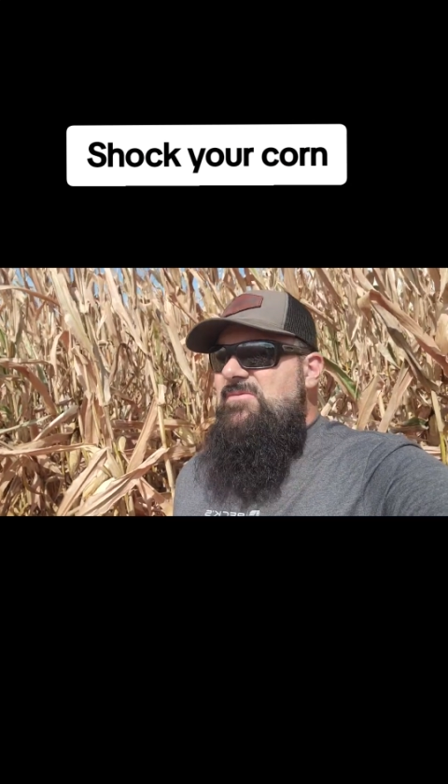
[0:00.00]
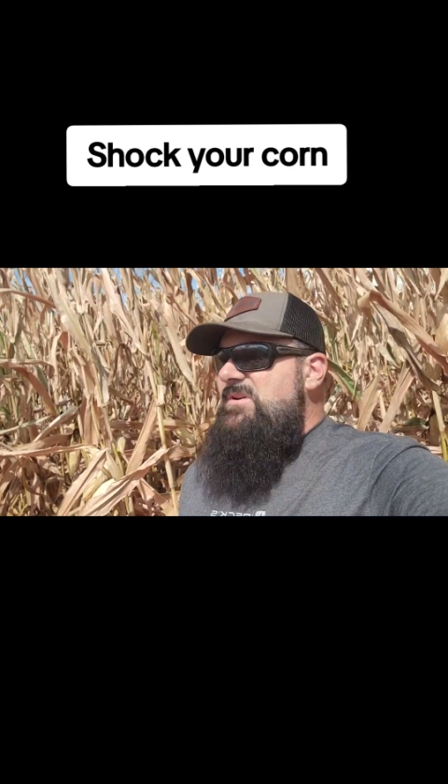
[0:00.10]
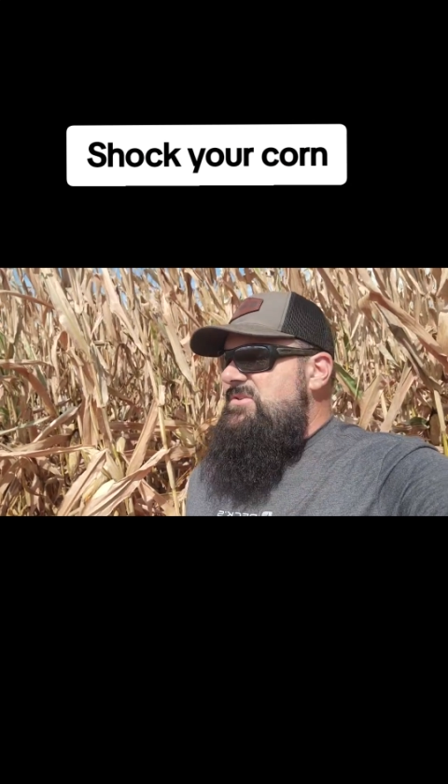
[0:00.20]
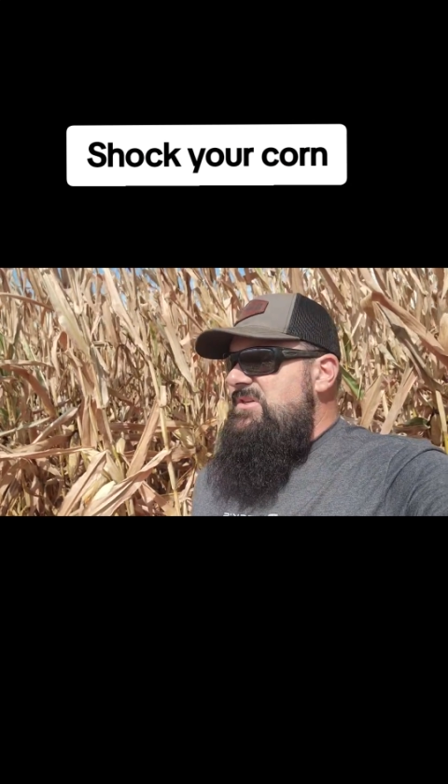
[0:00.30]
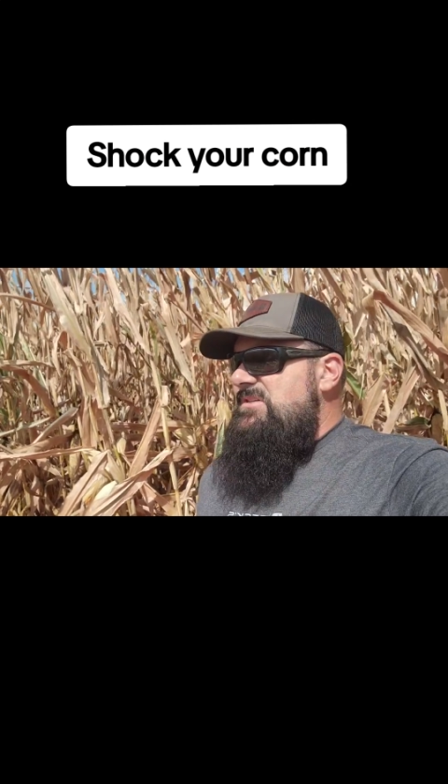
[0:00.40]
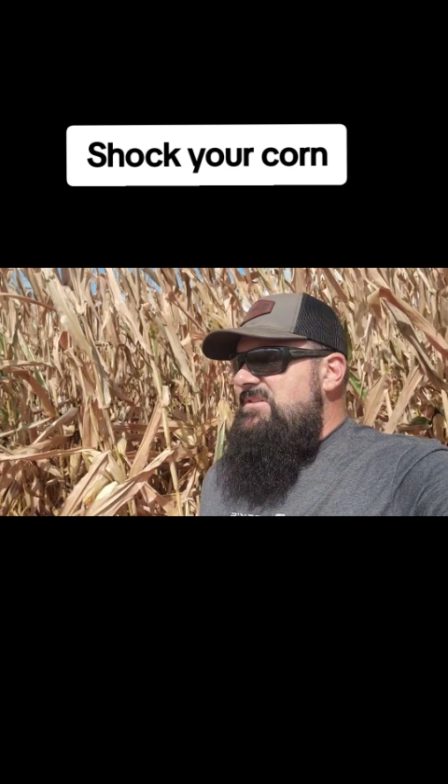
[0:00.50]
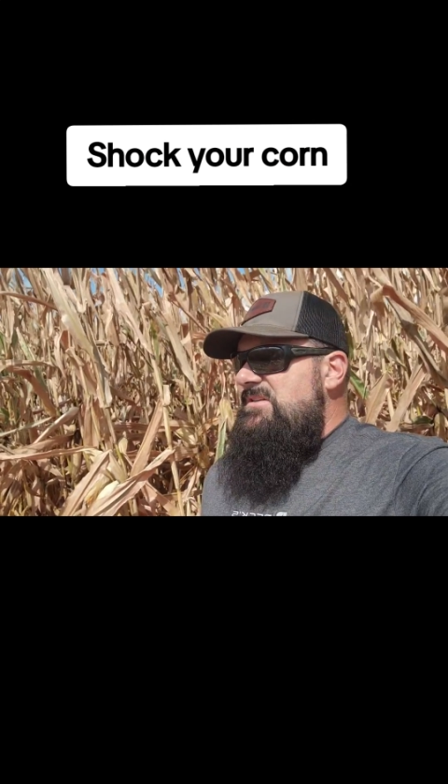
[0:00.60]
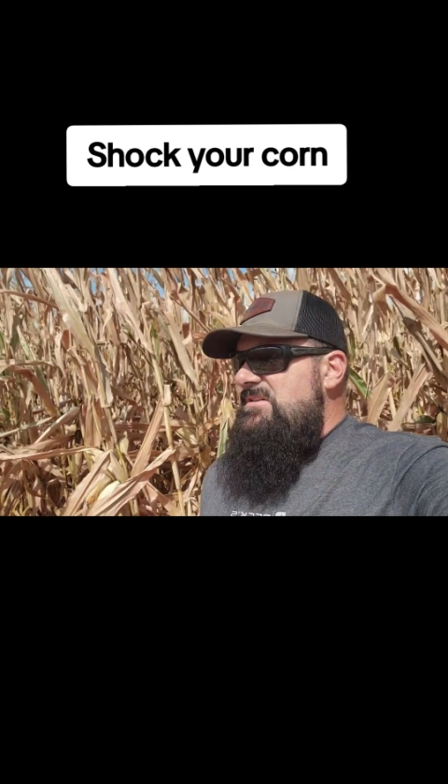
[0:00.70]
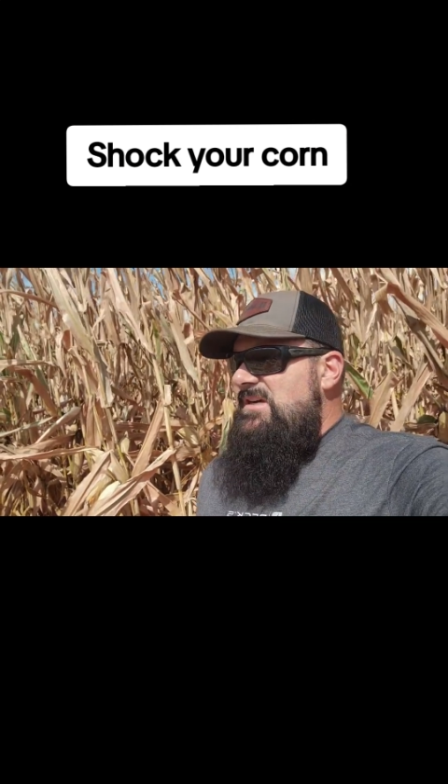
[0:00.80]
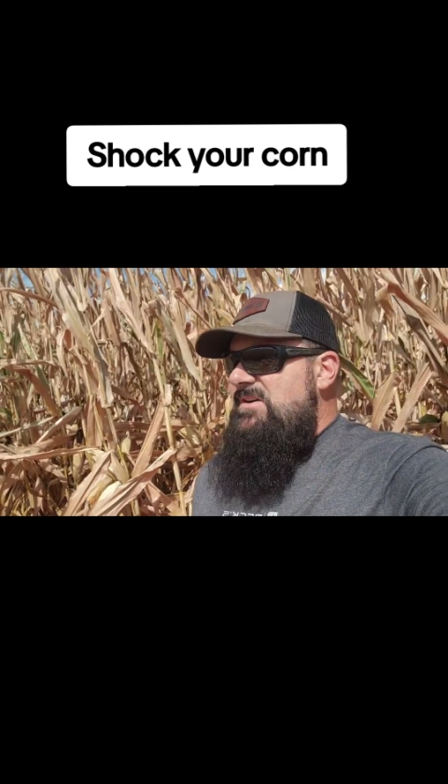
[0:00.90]
would
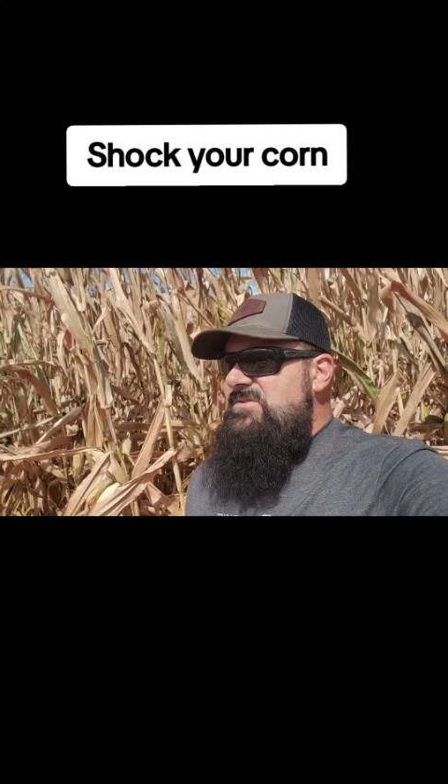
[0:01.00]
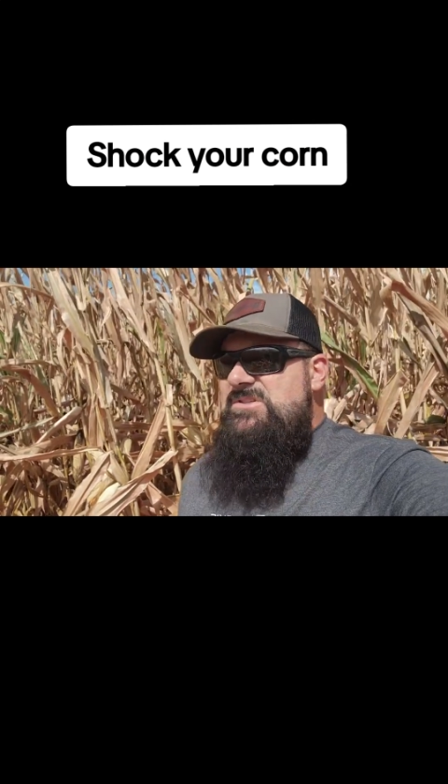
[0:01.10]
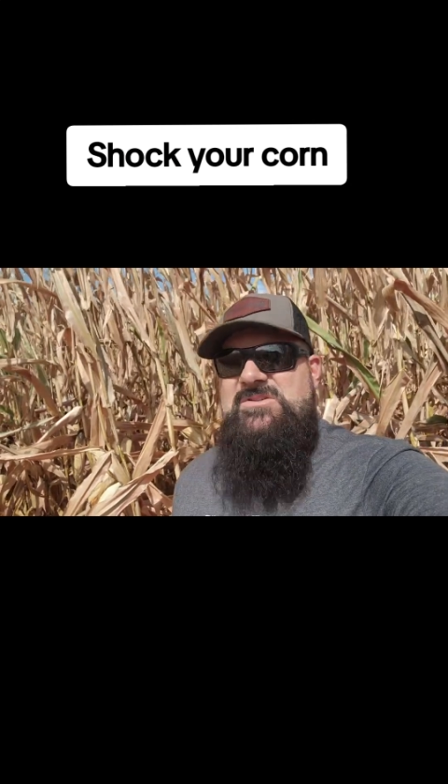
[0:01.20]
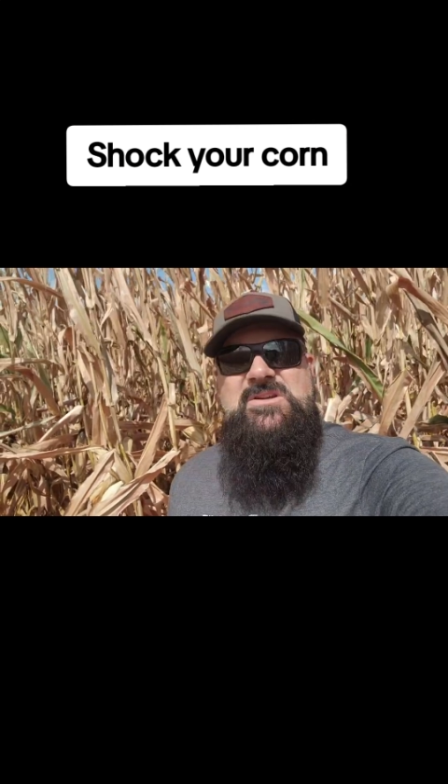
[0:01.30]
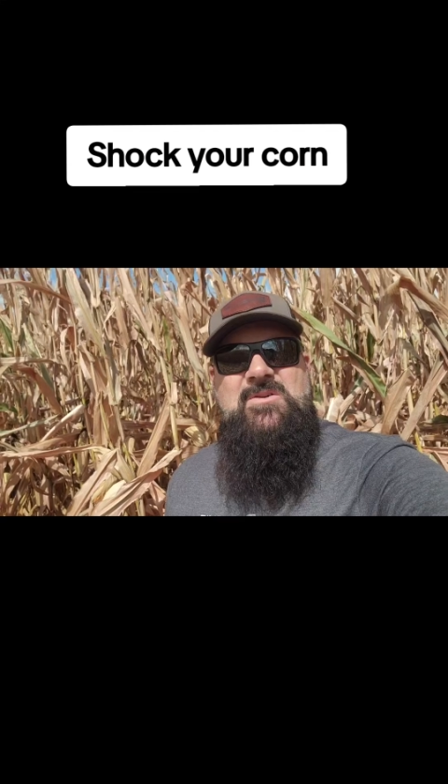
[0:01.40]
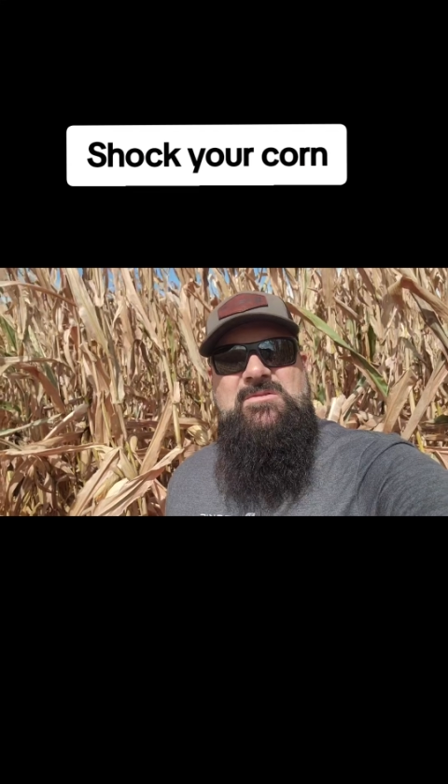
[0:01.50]
just go